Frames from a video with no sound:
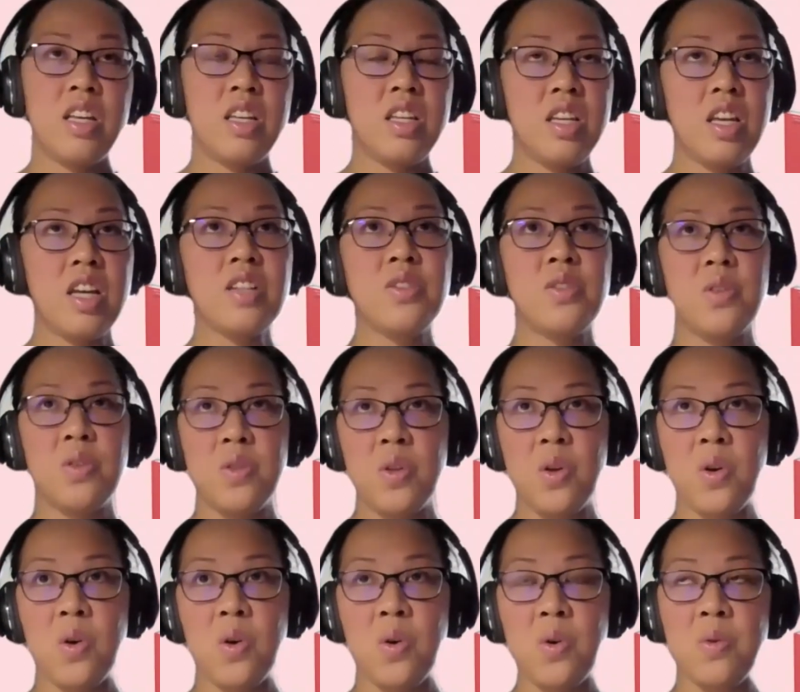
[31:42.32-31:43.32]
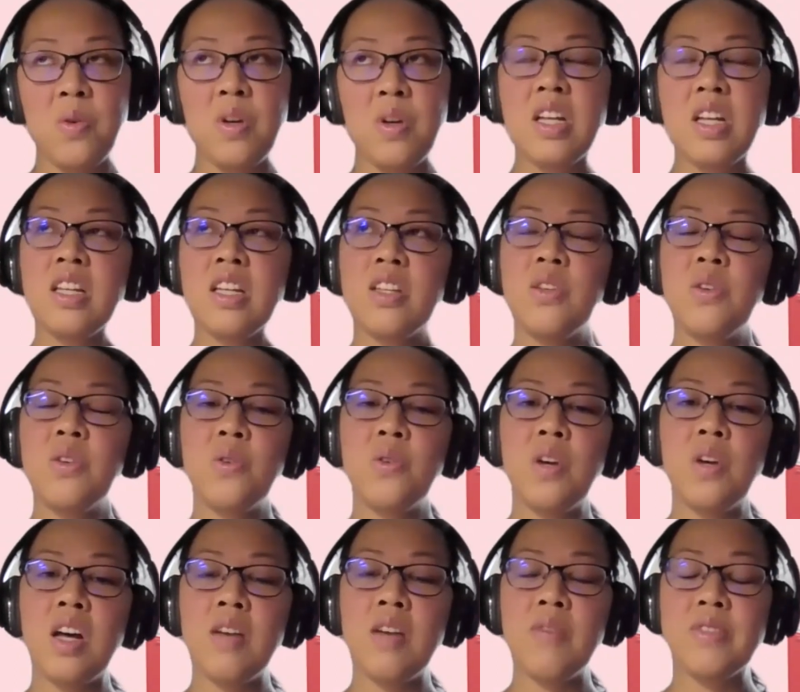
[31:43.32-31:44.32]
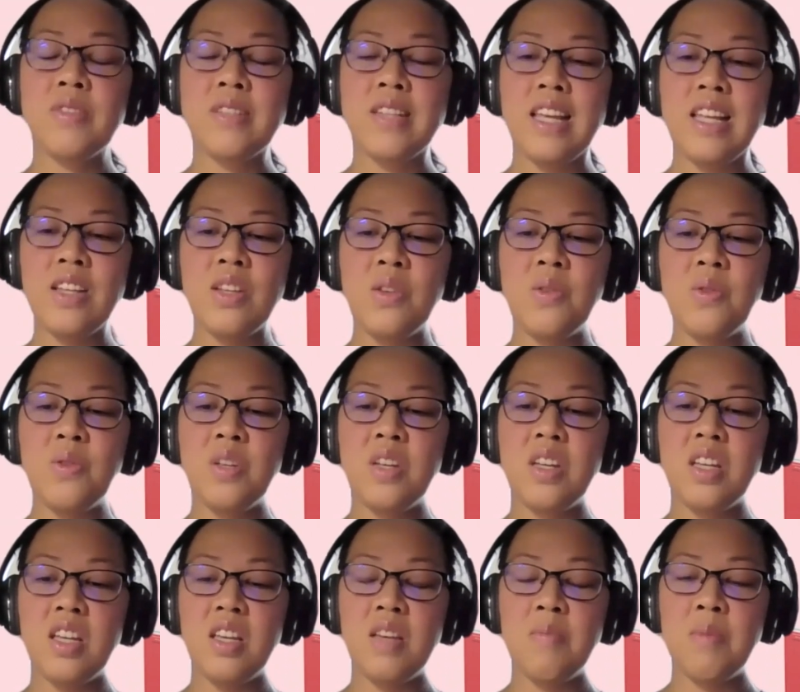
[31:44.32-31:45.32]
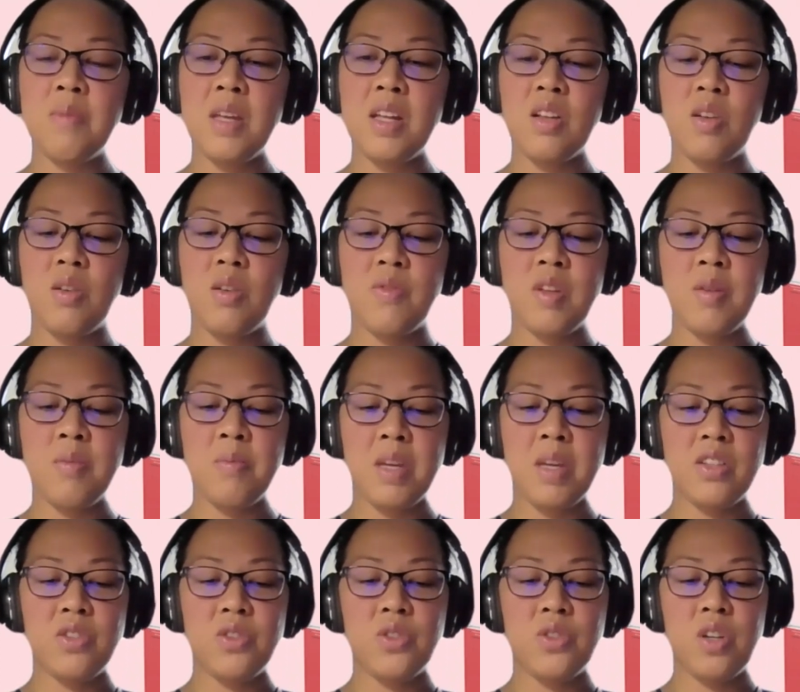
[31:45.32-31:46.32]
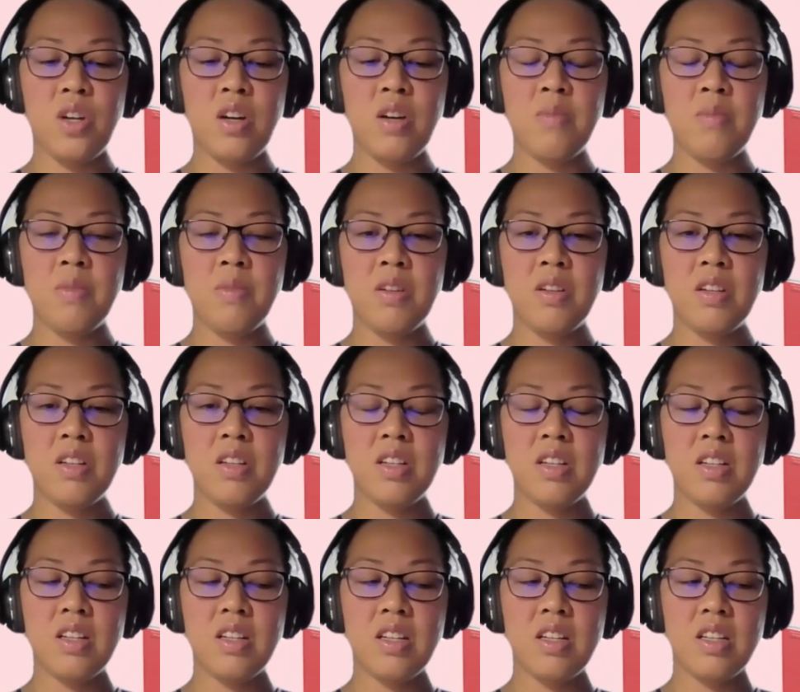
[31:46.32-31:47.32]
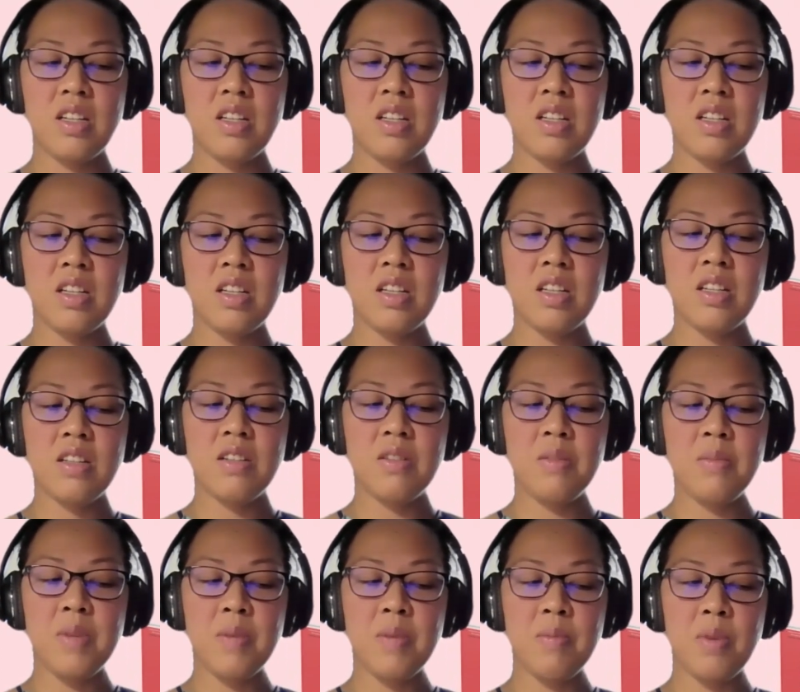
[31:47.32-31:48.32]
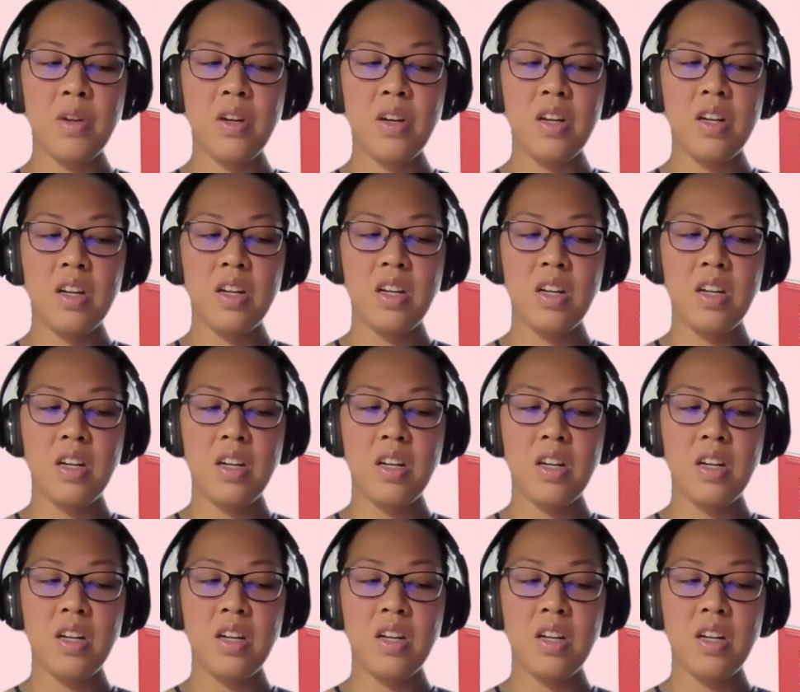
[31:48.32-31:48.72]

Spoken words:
Yes and no. I've sent you the email of the meds job. Remember?